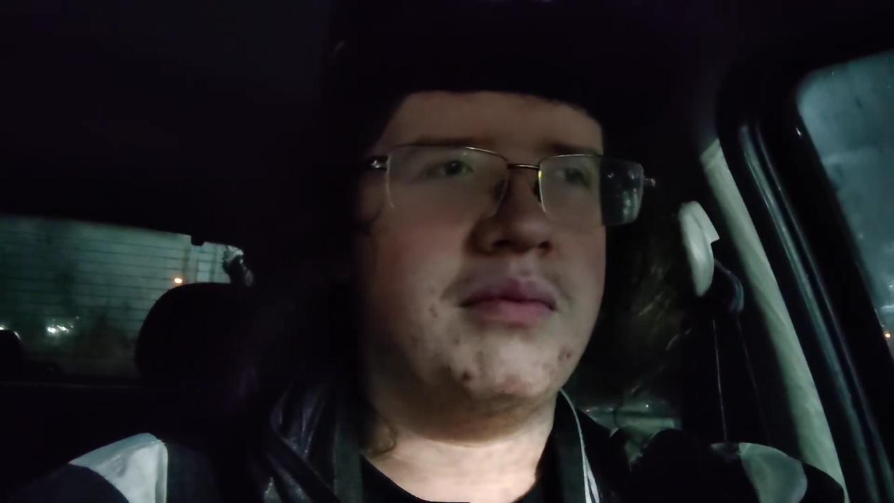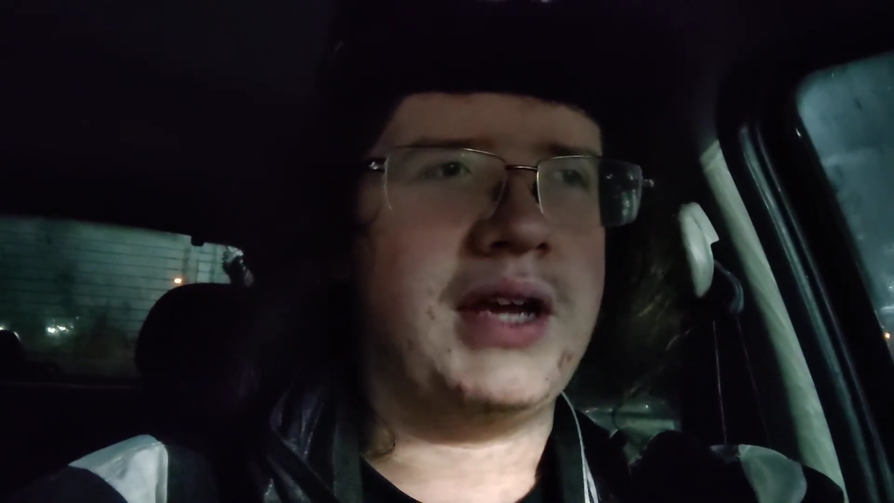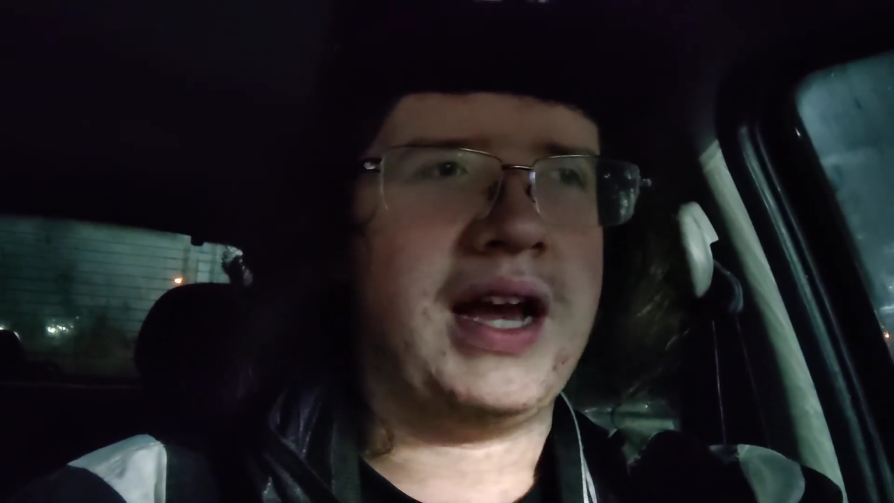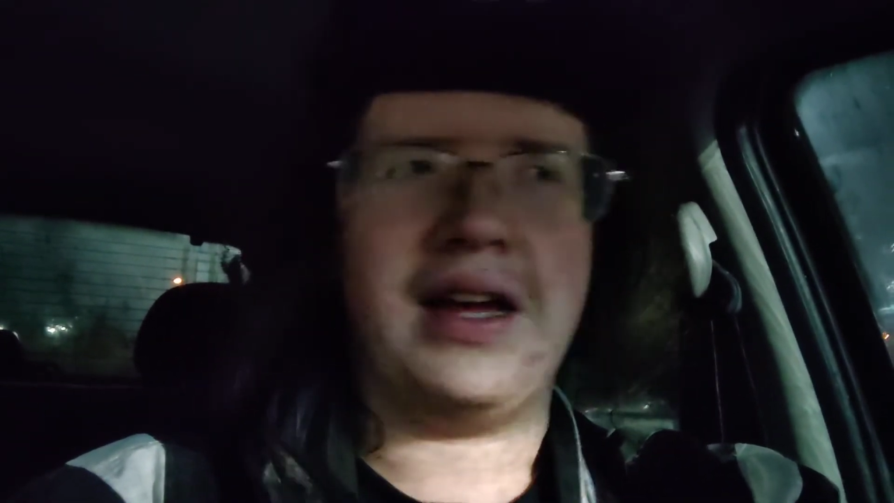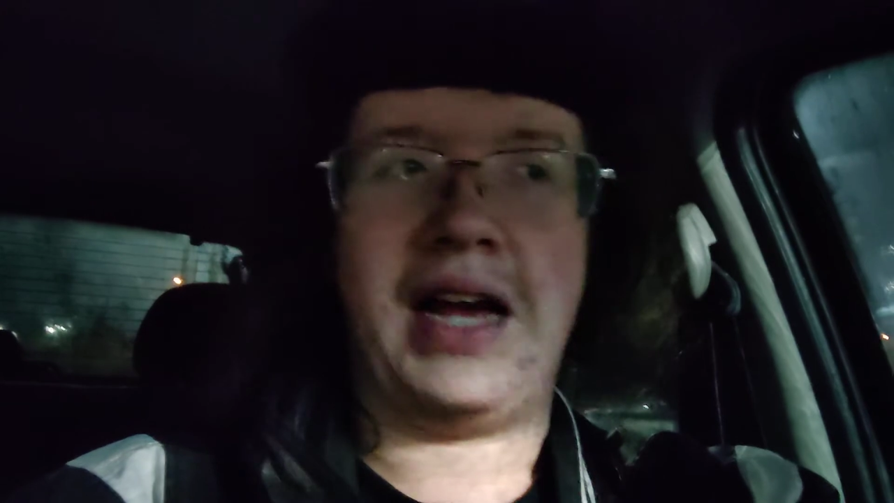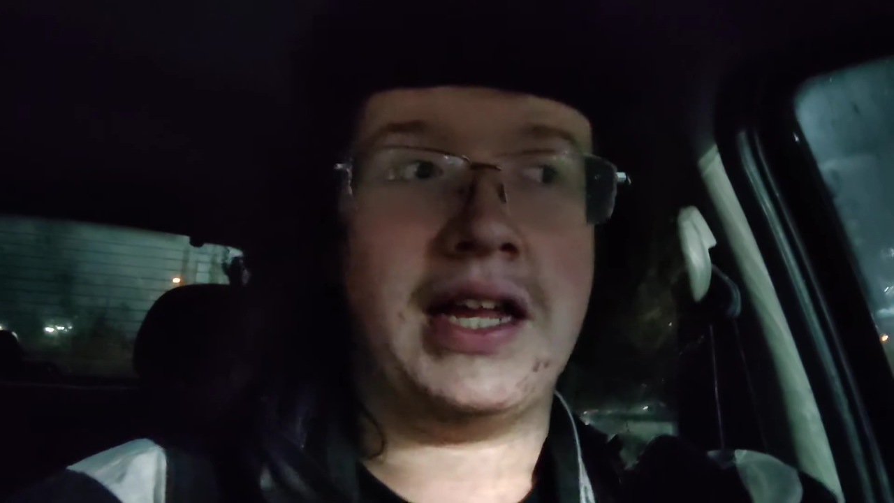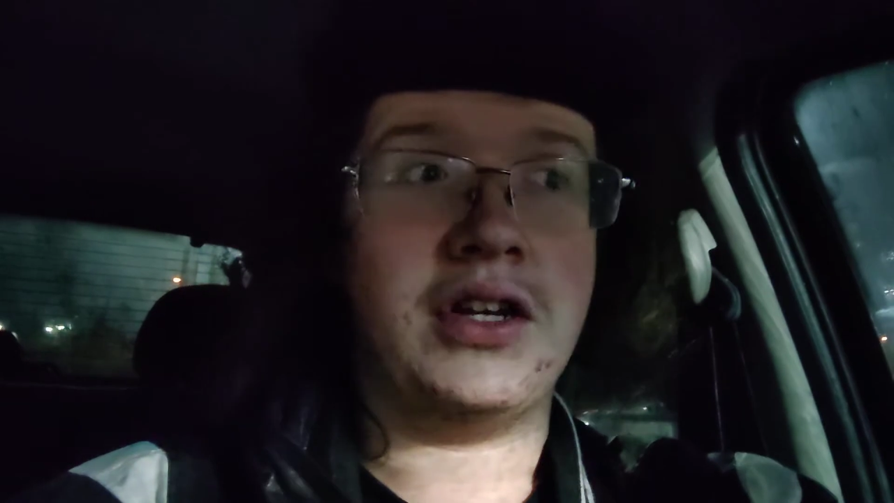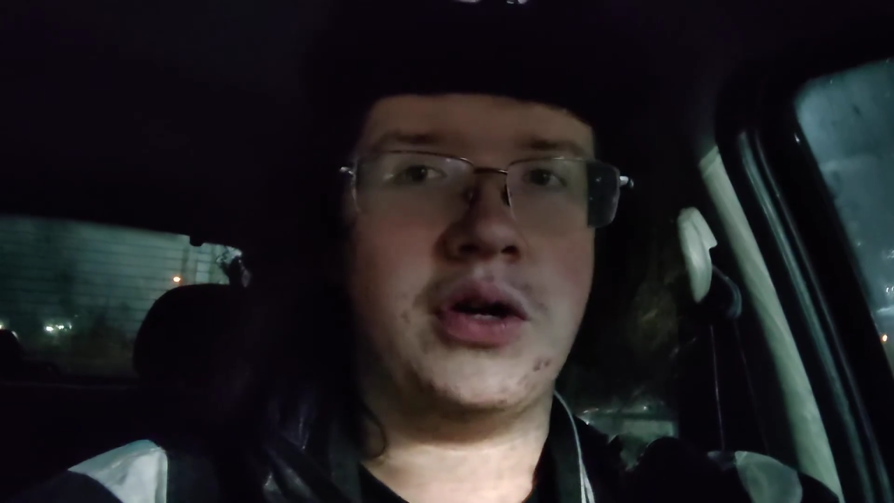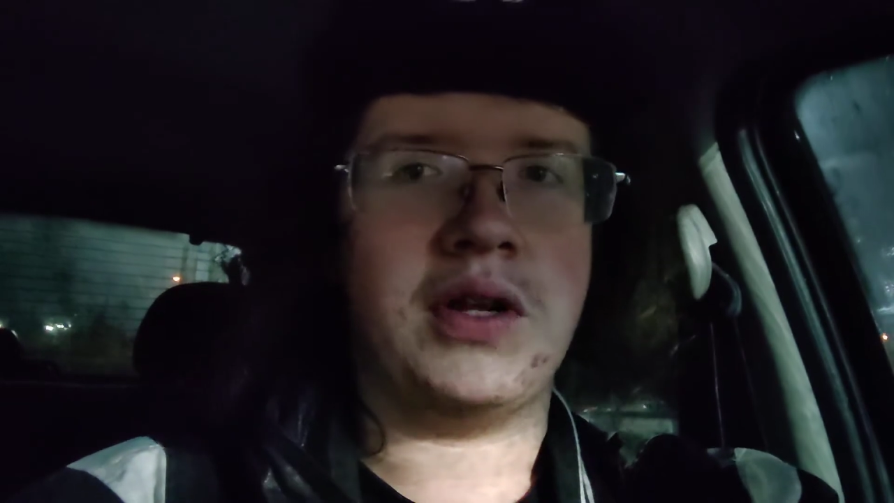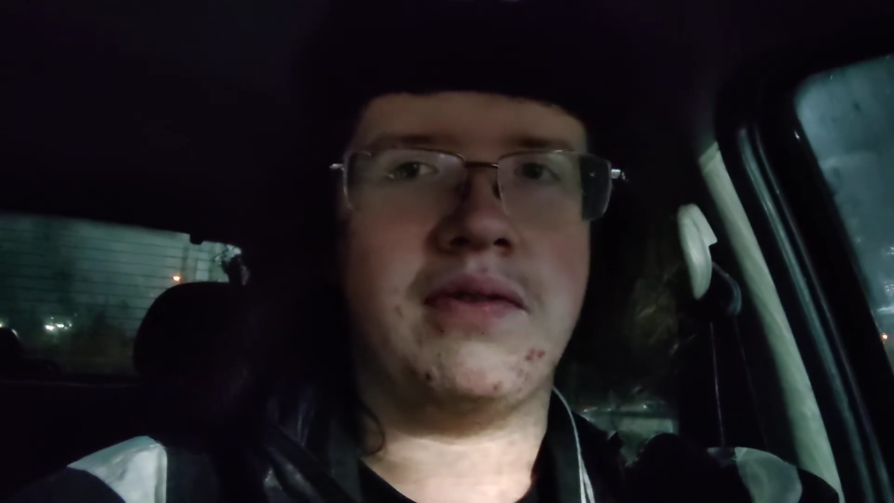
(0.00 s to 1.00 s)
But yeah, I
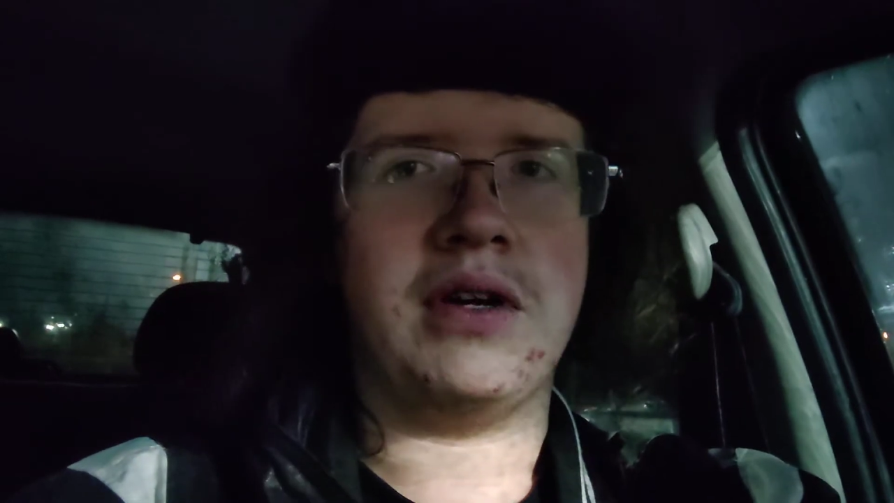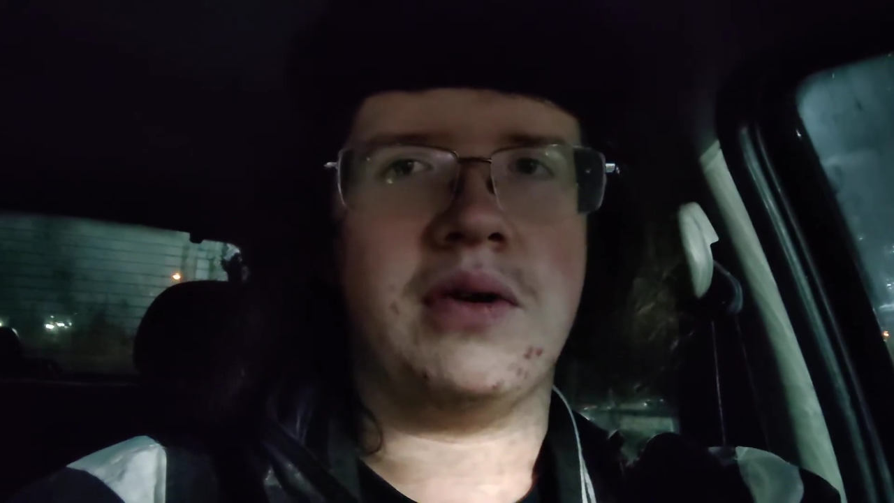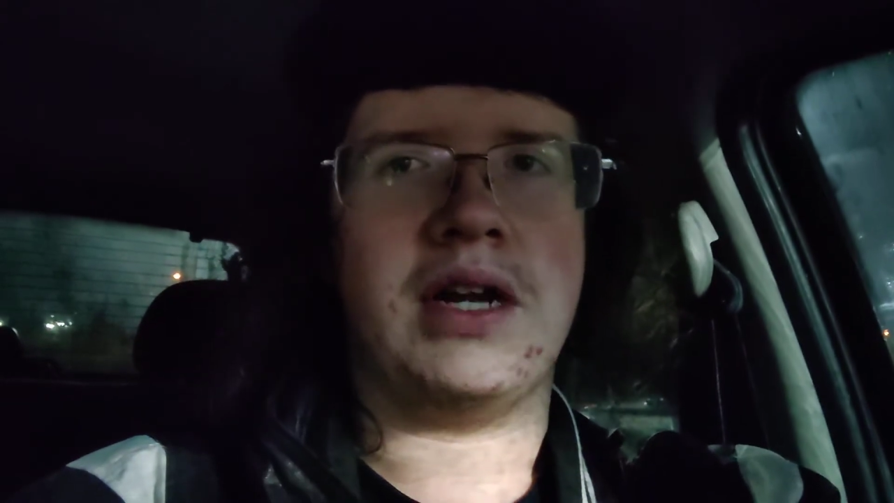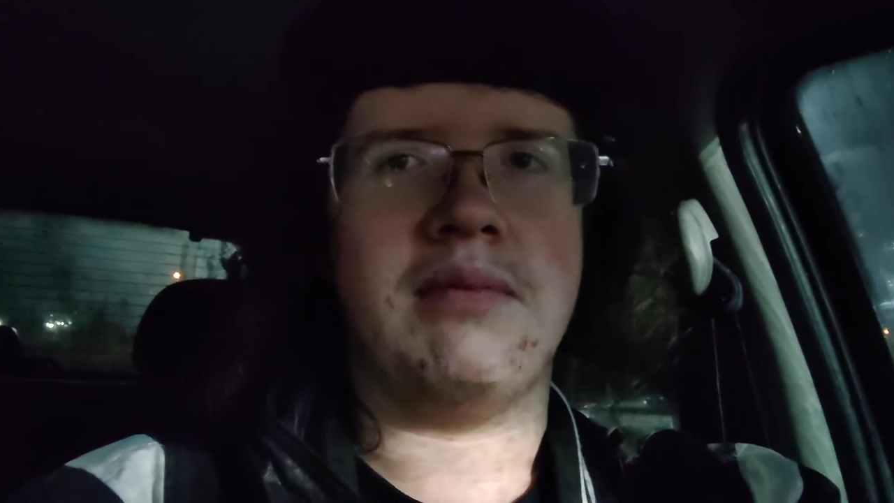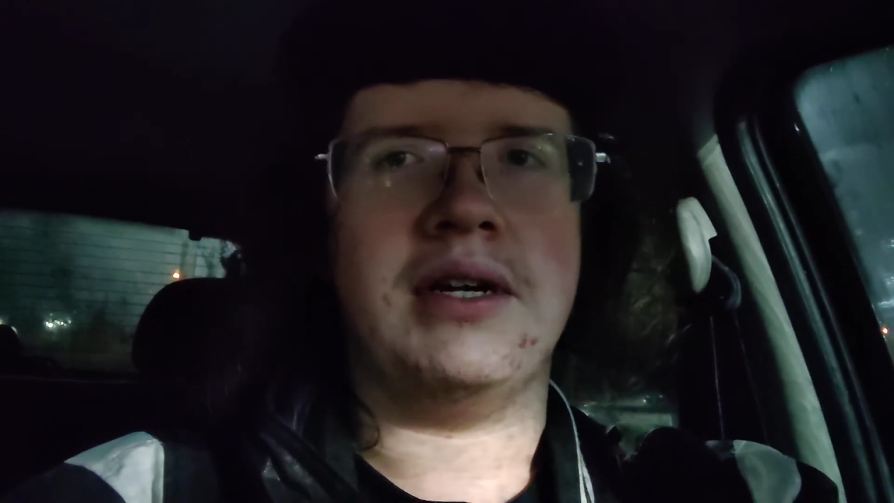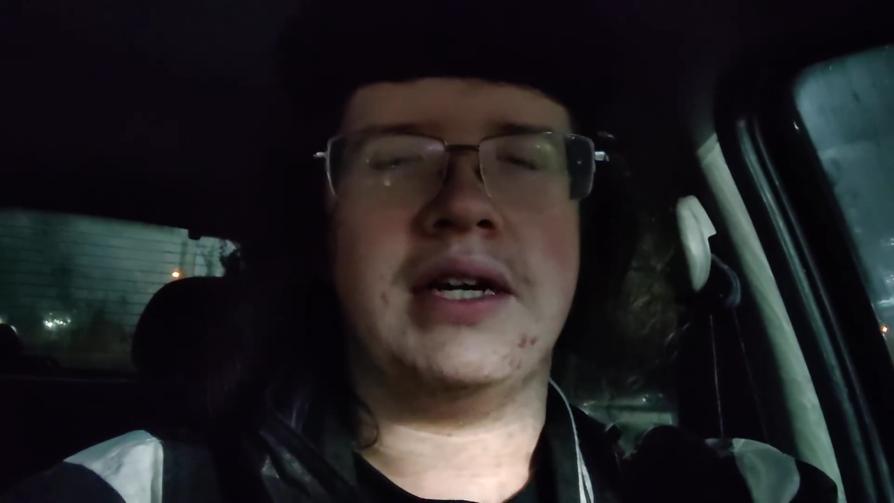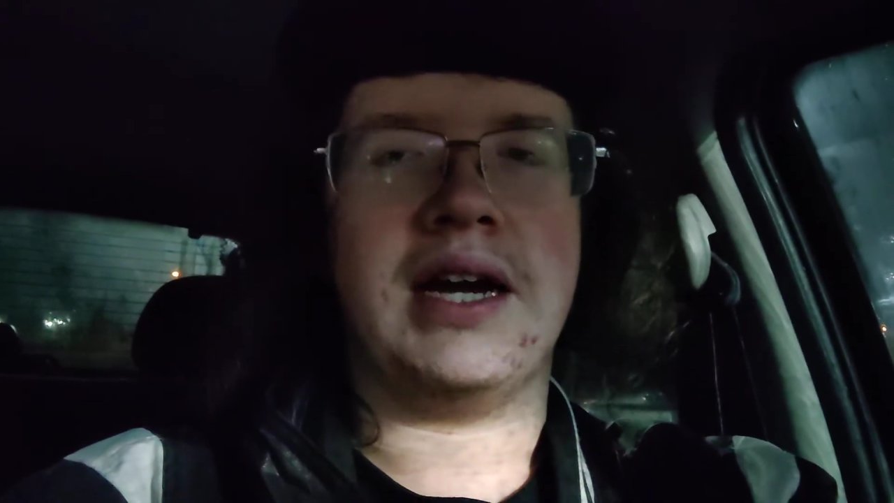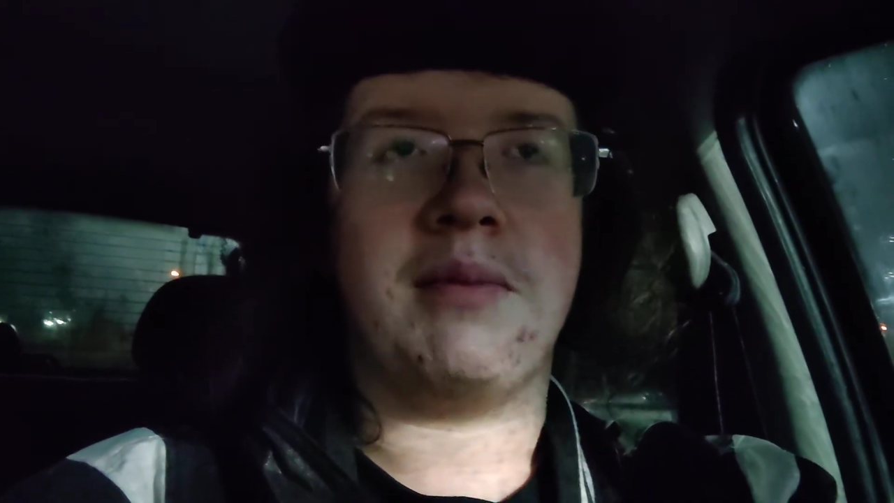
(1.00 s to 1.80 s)
don't even know what I make.